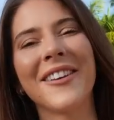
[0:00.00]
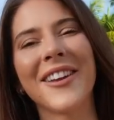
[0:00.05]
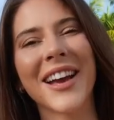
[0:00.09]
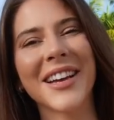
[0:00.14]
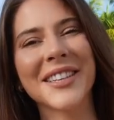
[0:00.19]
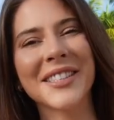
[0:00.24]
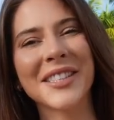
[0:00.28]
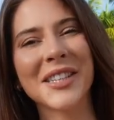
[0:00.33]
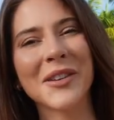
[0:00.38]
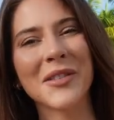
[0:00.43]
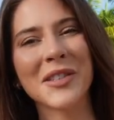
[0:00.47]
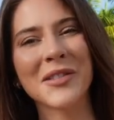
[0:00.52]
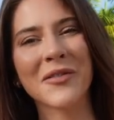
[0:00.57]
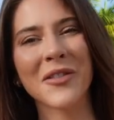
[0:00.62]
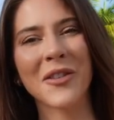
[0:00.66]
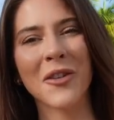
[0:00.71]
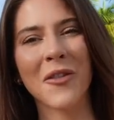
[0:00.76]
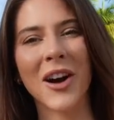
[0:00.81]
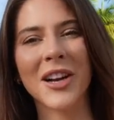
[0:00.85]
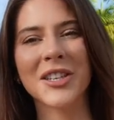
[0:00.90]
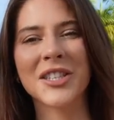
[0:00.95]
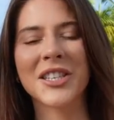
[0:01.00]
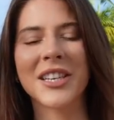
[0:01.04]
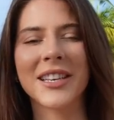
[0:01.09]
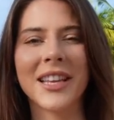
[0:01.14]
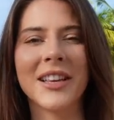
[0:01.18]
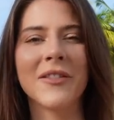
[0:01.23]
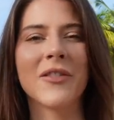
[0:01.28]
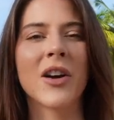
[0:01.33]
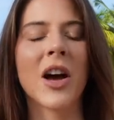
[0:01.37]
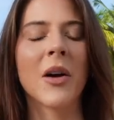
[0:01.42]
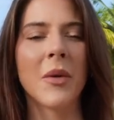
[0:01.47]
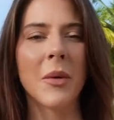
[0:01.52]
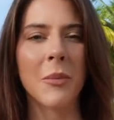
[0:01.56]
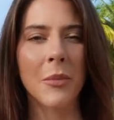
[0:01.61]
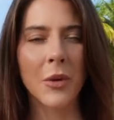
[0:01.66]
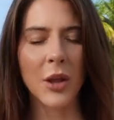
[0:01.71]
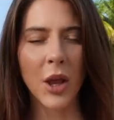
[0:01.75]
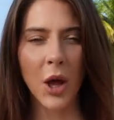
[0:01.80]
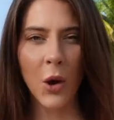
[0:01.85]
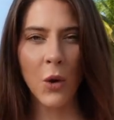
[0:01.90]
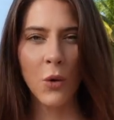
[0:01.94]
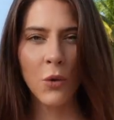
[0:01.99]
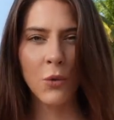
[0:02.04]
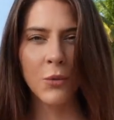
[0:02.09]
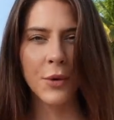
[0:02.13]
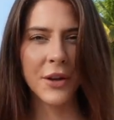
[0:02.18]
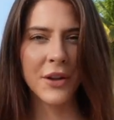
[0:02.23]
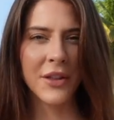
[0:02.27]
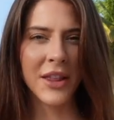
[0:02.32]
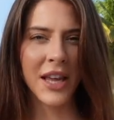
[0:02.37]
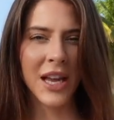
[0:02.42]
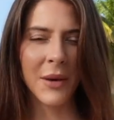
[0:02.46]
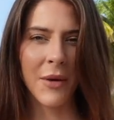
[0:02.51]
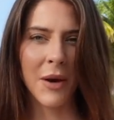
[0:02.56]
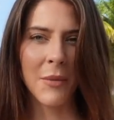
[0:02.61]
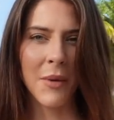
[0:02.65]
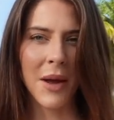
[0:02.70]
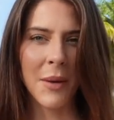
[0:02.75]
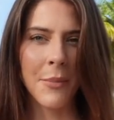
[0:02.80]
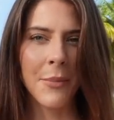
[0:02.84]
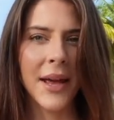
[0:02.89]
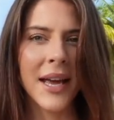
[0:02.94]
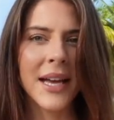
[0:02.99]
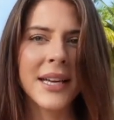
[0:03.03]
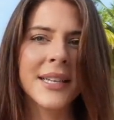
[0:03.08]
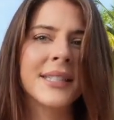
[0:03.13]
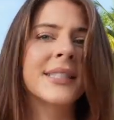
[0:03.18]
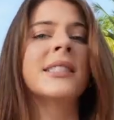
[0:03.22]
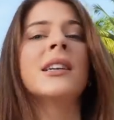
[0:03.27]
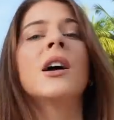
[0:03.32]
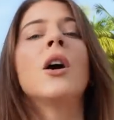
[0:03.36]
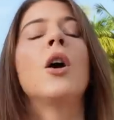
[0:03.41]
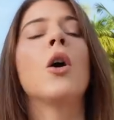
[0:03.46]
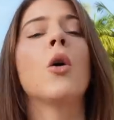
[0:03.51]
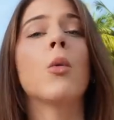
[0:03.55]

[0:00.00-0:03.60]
you guys so much for watching. Leave a comment below what you think about my picks.